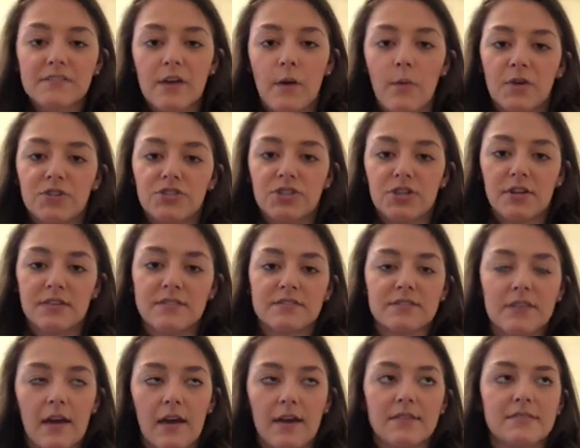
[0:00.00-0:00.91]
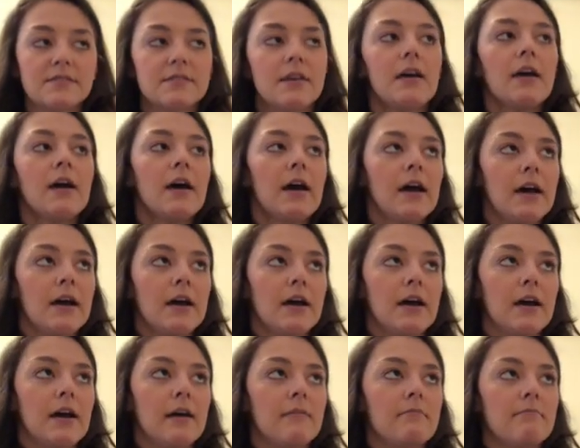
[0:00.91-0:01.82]
I want you to discuss
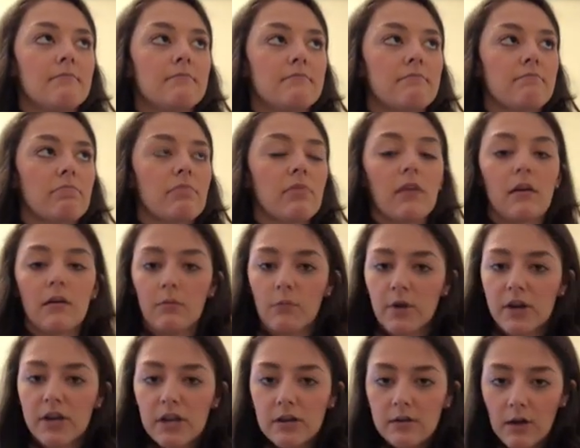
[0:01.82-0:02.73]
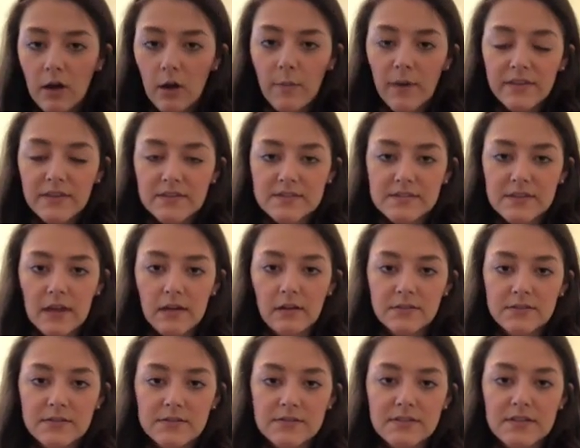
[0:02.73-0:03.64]
what do you know about the
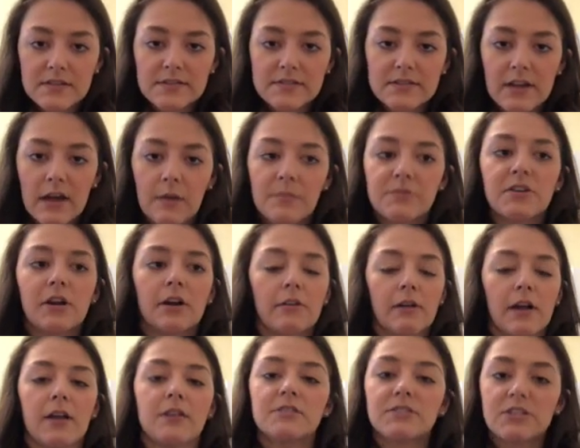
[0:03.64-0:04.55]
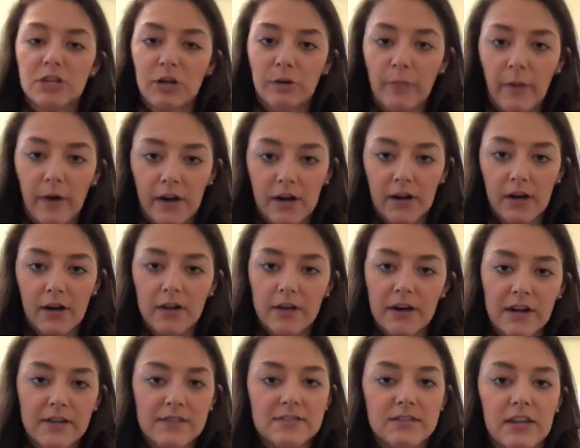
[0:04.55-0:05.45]
skeletal system? Turn around to your partner
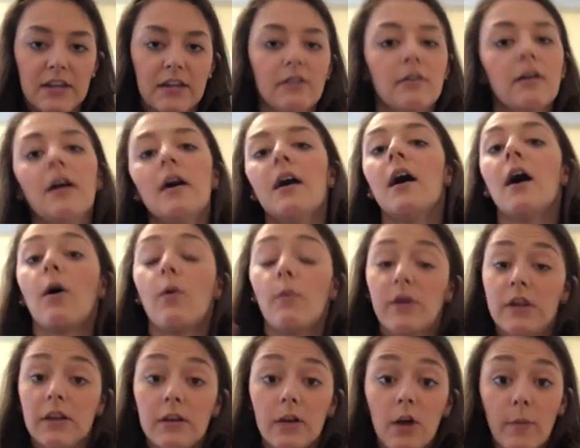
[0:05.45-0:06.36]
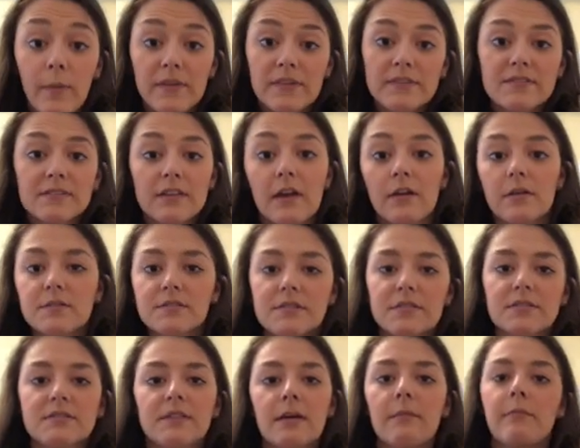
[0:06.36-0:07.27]
next to you. What do you know about the skeletal
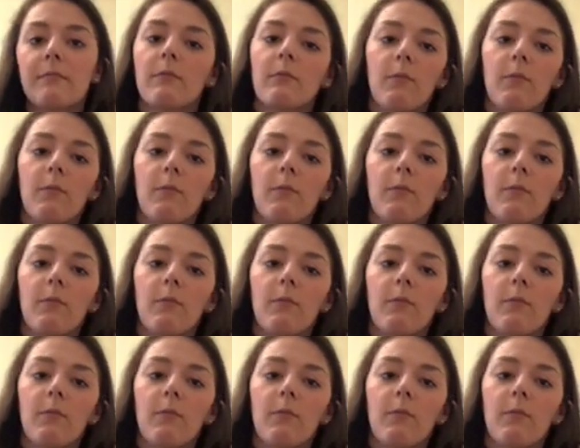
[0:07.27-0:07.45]
system?